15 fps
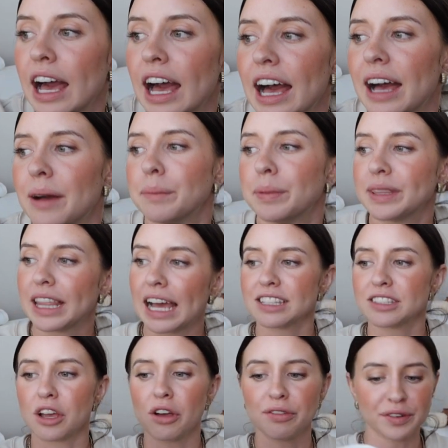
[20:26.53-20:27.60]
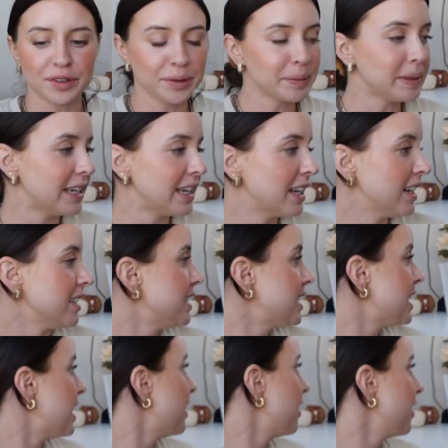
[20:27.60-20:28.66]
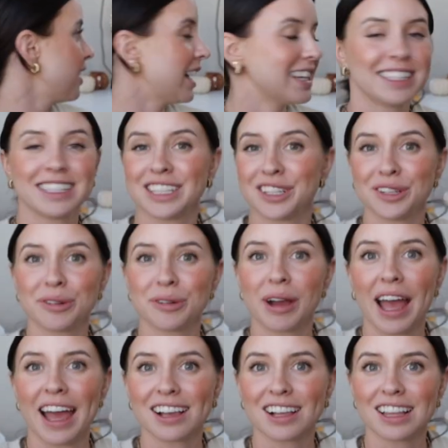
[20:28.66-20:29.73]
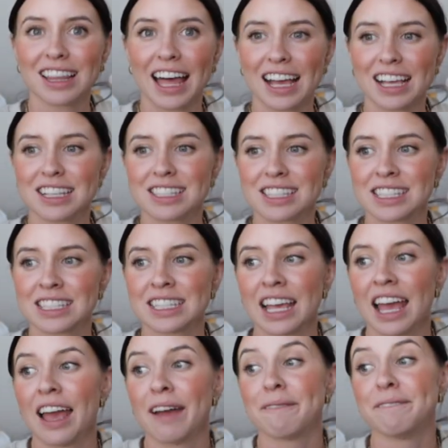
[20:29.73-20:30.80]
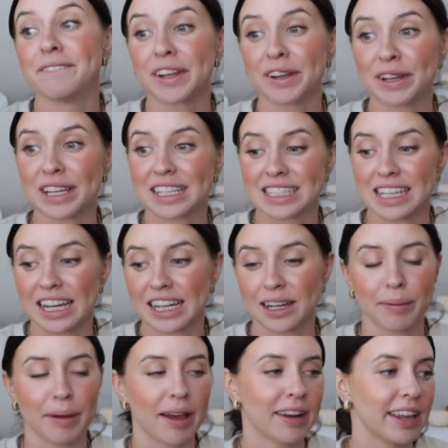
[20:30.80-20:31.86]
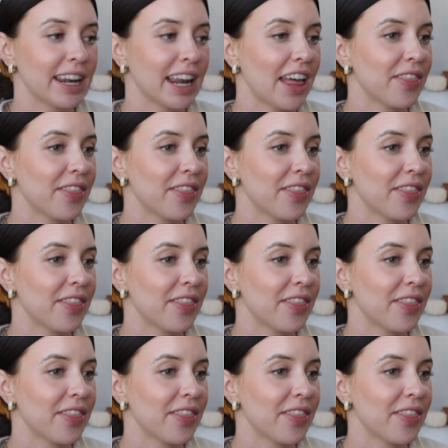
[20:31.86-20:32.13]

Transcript: But that's all for me until I see you at class. Very excited about it.